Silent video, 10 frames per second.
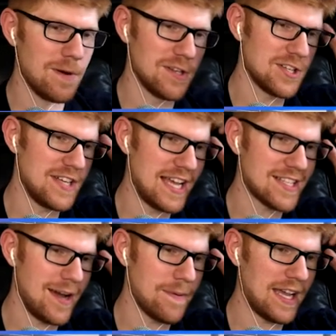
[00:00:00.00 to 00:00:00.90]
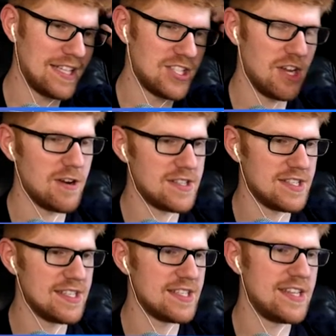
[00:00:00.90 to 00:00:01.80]
pulls her desk up against Yuri's
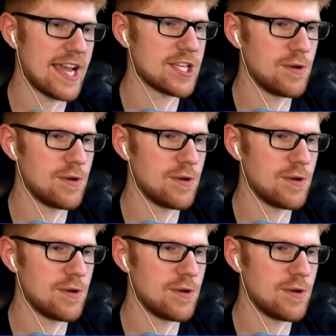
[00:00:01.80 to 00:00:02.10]
and sits next